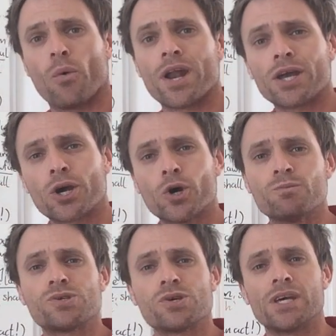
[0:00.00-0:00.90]
When it
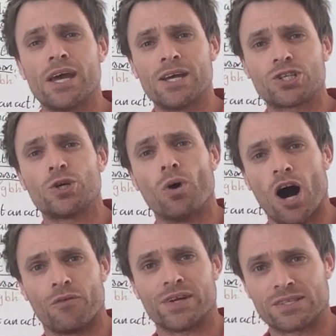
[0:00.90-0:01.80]
comes to the issue
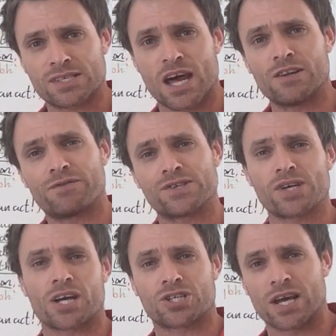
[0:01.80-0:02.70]
of intent for
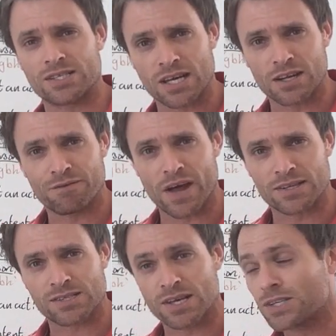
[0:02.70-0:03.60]
Section 18
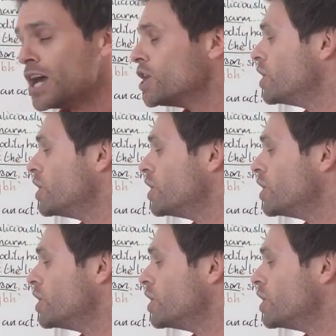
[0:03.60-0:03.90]
offences,